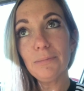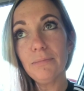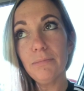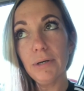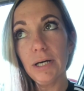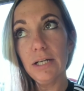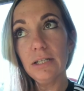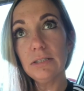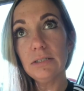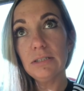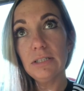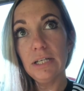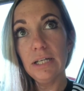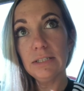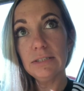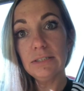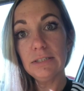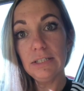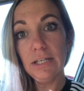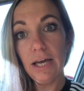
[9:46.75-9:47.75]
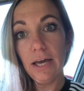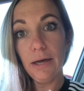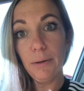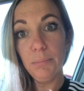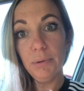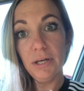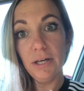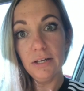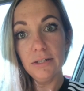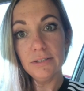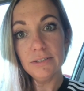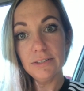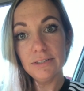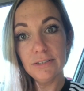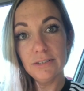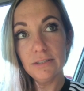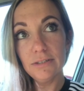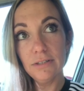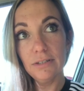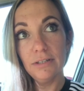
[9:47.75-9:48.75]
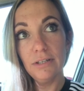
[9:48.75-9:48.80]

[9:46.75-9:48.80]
But today's the day, because,